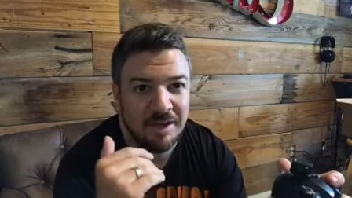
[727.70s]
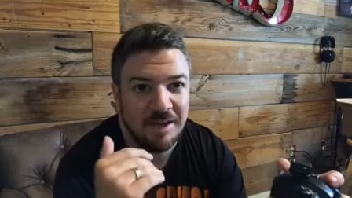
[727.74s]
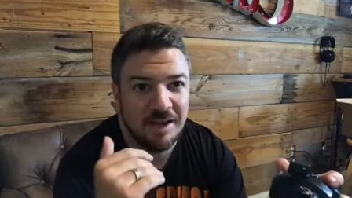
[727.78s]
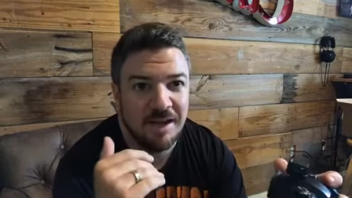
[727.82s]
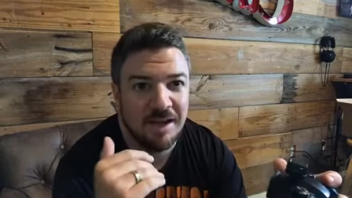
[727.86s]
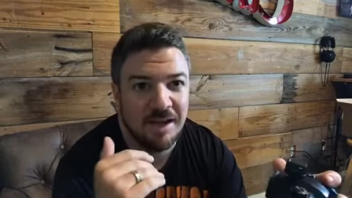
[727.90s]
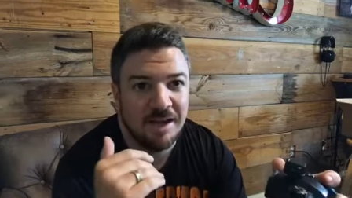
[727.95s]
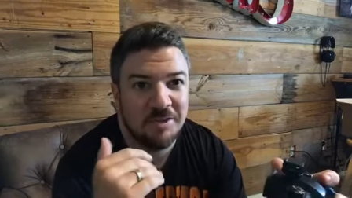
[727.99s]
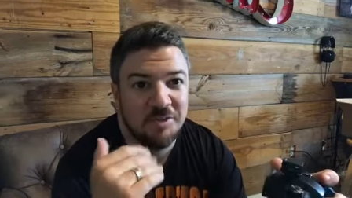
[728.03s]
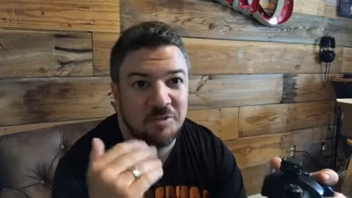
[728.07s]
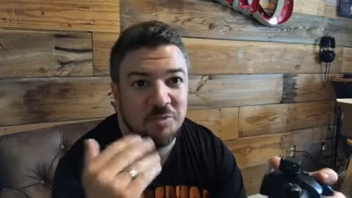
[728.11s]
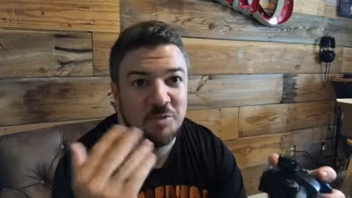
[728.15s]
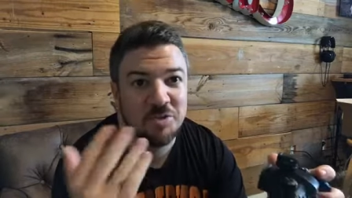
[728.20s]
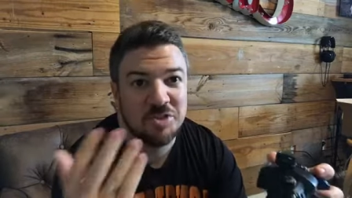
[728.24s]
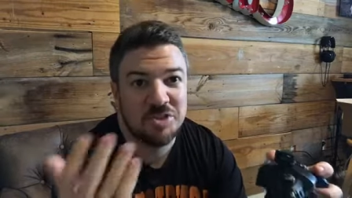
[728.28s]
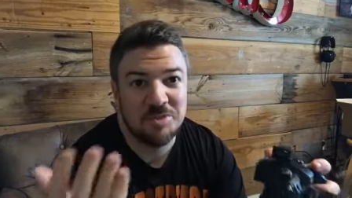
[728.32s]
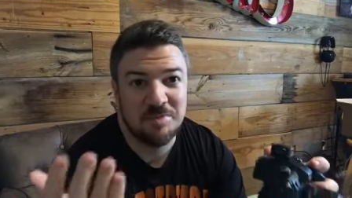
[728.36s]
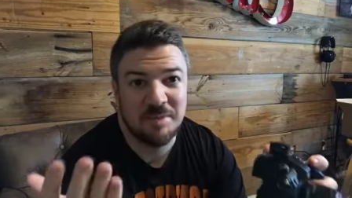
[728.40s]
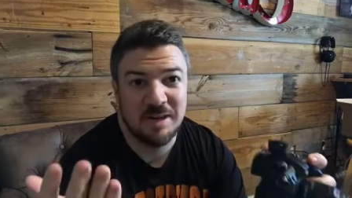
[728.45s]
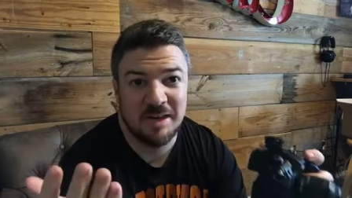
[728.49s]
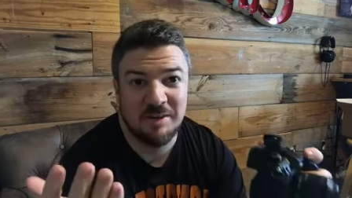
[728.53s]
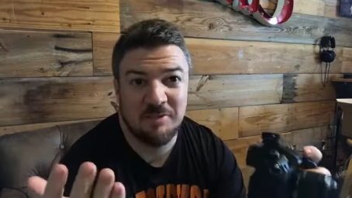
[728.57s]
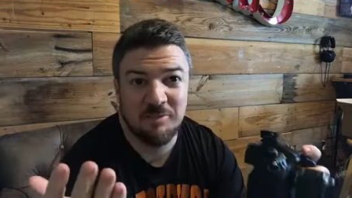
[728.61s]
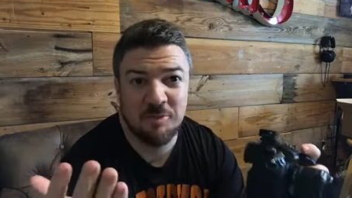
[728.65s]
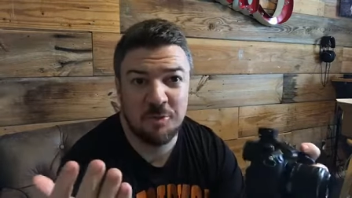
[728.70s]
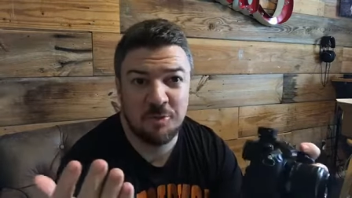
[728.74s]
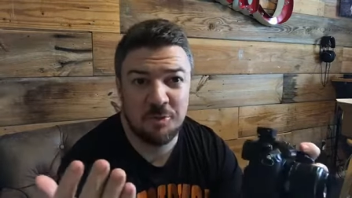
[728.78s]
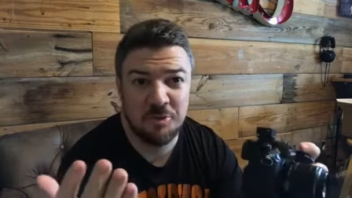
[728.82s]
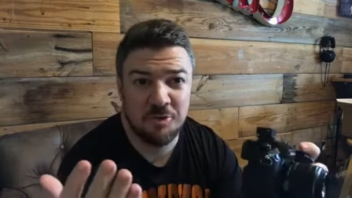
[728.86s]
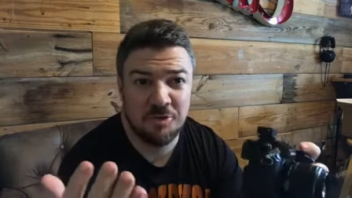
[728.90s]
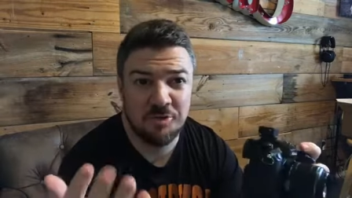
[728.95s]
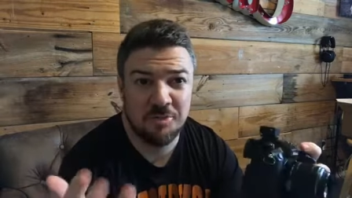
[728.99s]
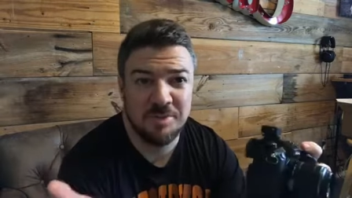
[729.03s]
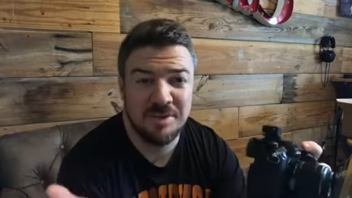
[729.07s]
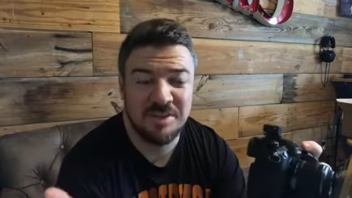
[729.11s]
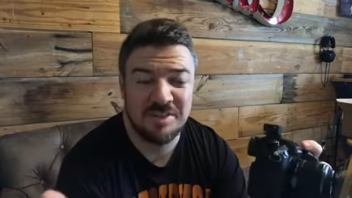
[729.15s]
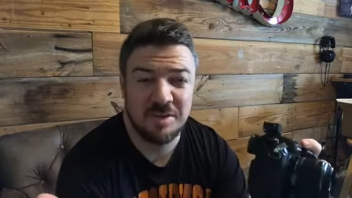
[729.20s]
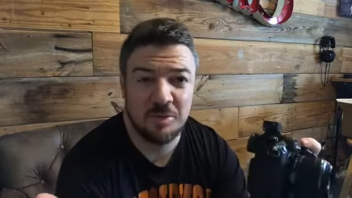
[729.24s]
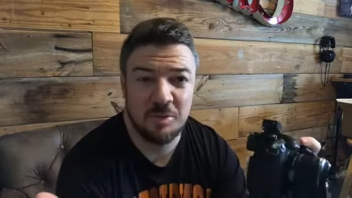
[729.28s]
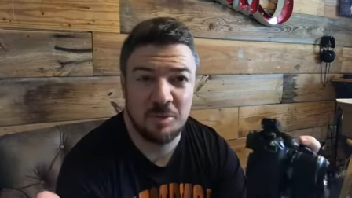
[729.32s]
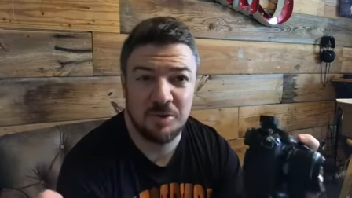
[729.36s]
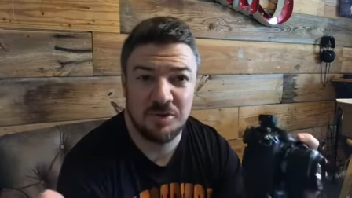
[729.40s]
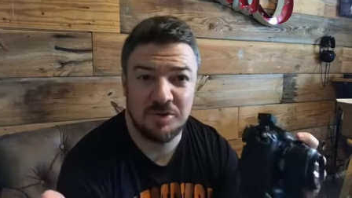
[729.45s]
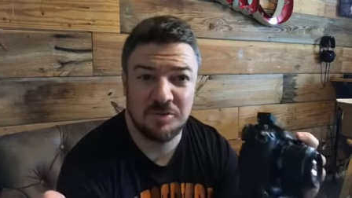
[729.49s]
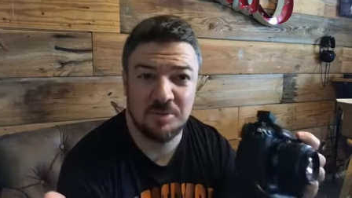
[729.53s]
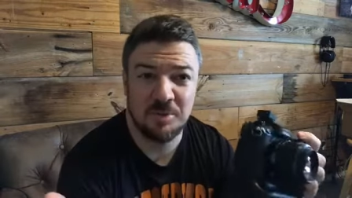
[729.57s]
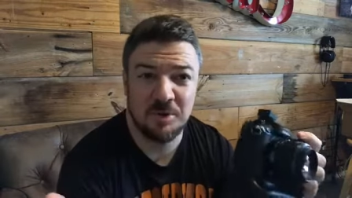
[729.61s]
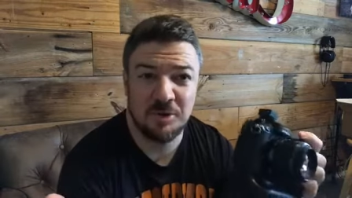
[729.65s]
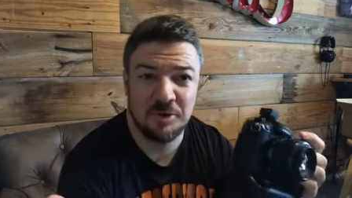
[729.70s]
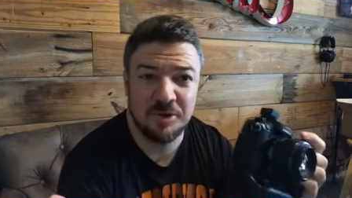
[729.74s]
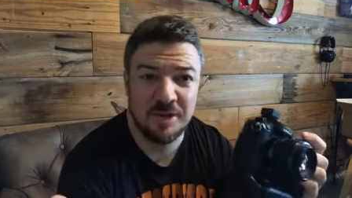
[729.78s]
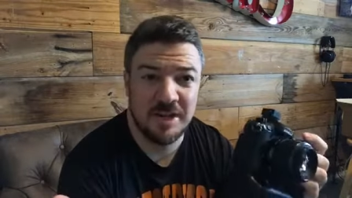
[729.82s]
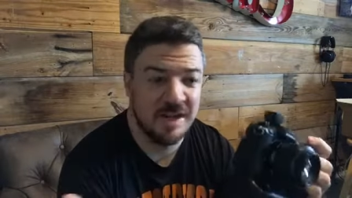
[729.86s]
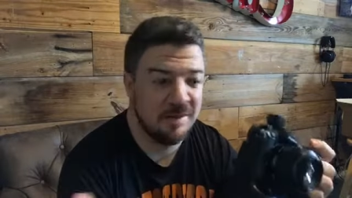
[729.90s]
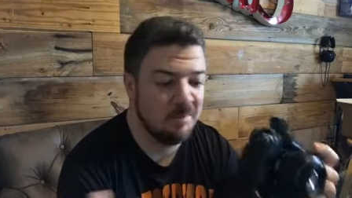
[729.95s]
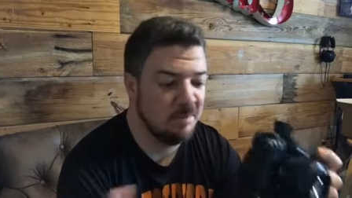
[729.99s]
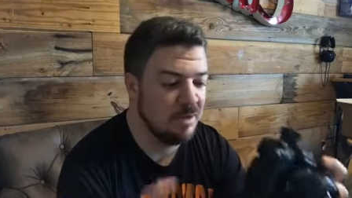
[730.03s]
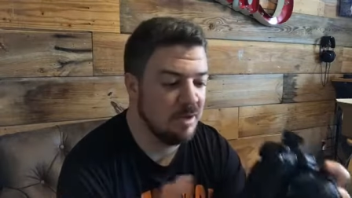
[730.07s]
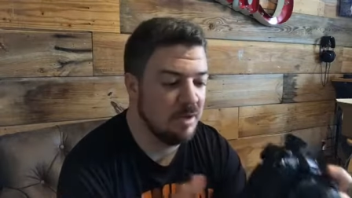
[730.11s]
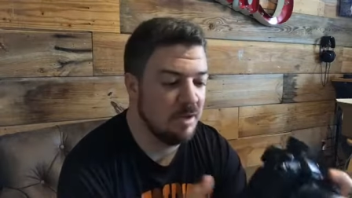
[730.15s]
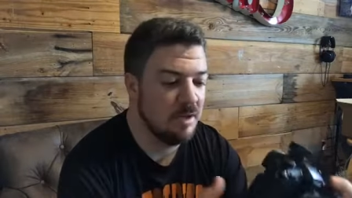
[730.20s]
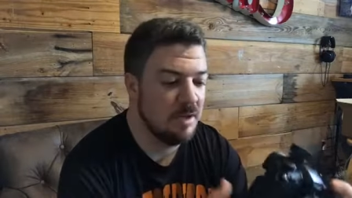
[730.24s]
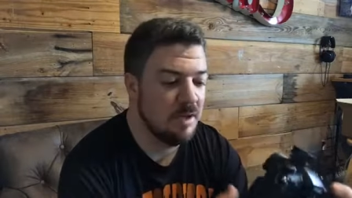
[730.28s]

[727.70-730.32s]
I switched to Micro Four Thirds because I wanted a smaller camera,